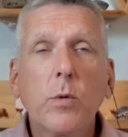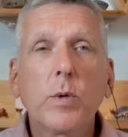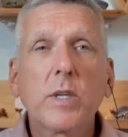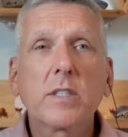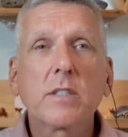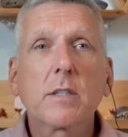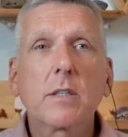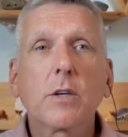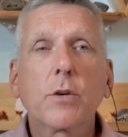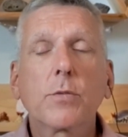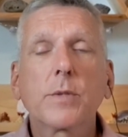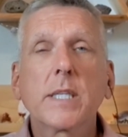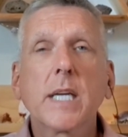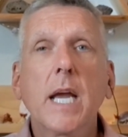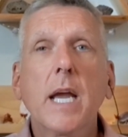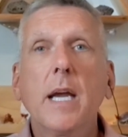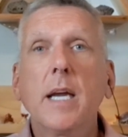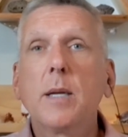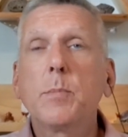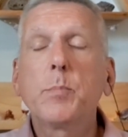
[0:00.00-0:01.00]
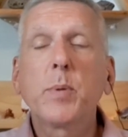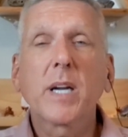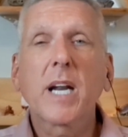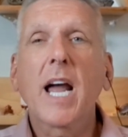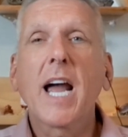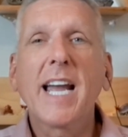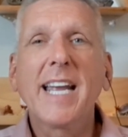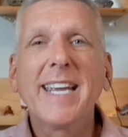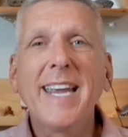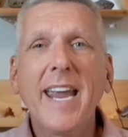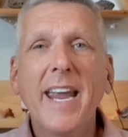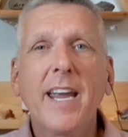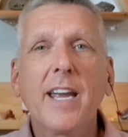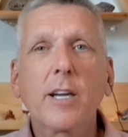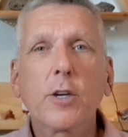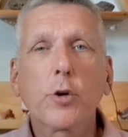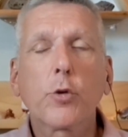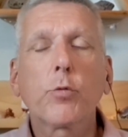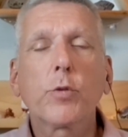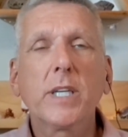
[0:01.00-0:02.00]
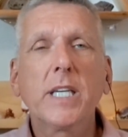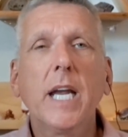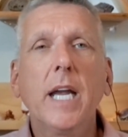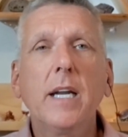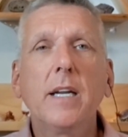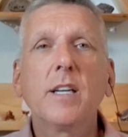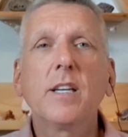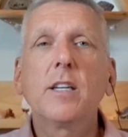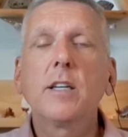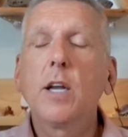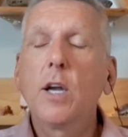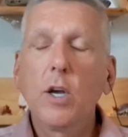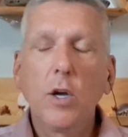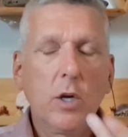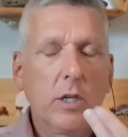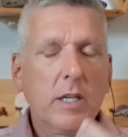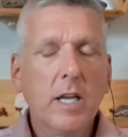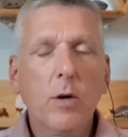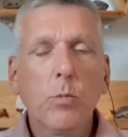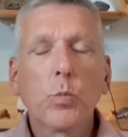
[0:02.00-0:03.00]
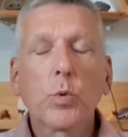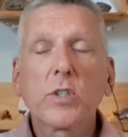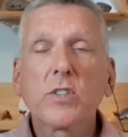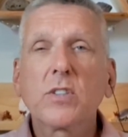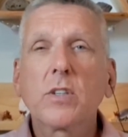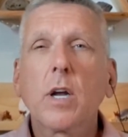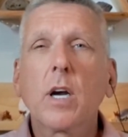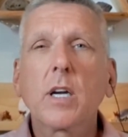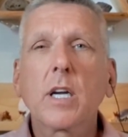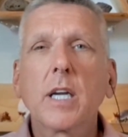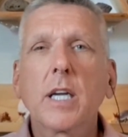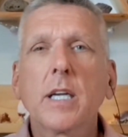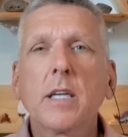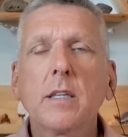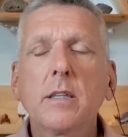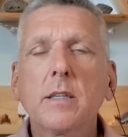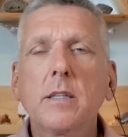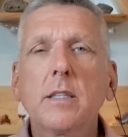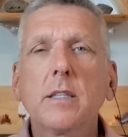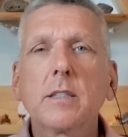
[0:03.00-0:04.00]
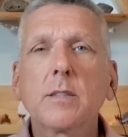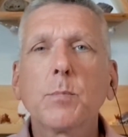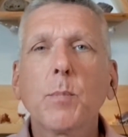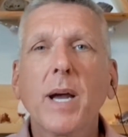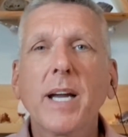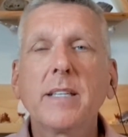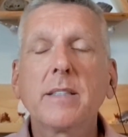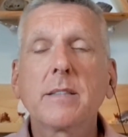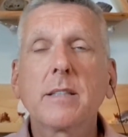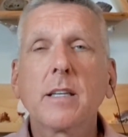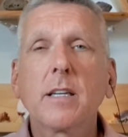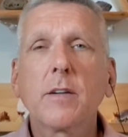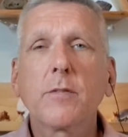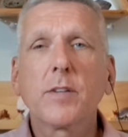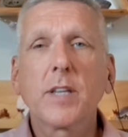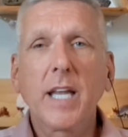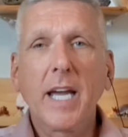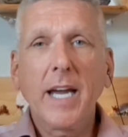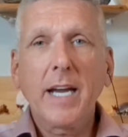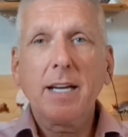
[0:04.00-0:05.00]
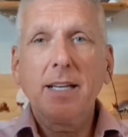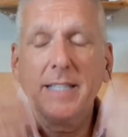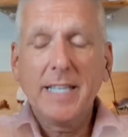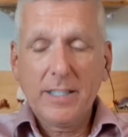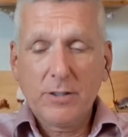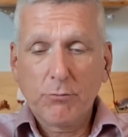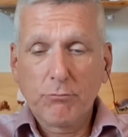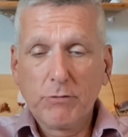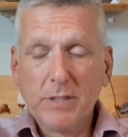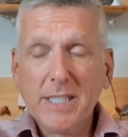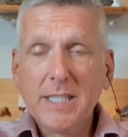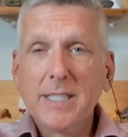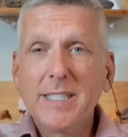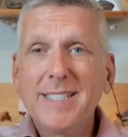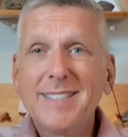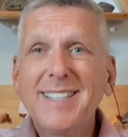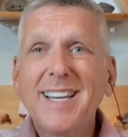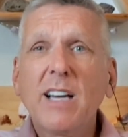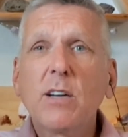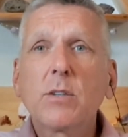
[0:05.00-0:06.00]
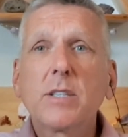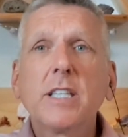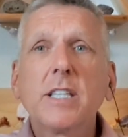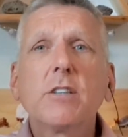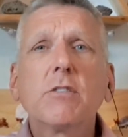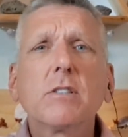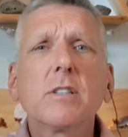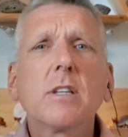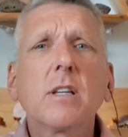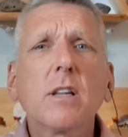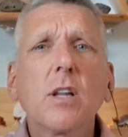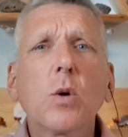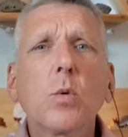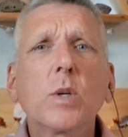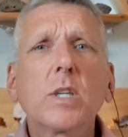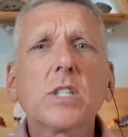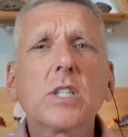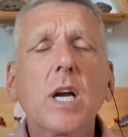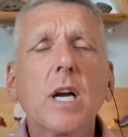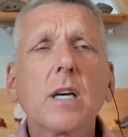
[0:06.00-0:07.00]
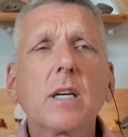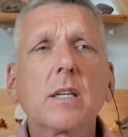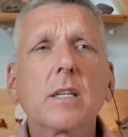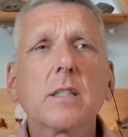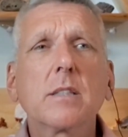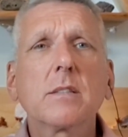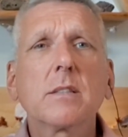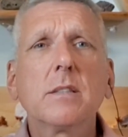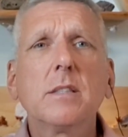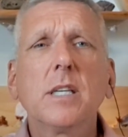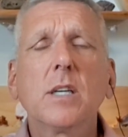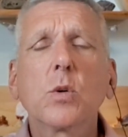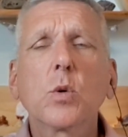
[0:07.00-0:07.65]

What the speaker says: wish to create, but I can't create it, then we're stuck in this mindset of lack. And that's really down here in the lower chakras,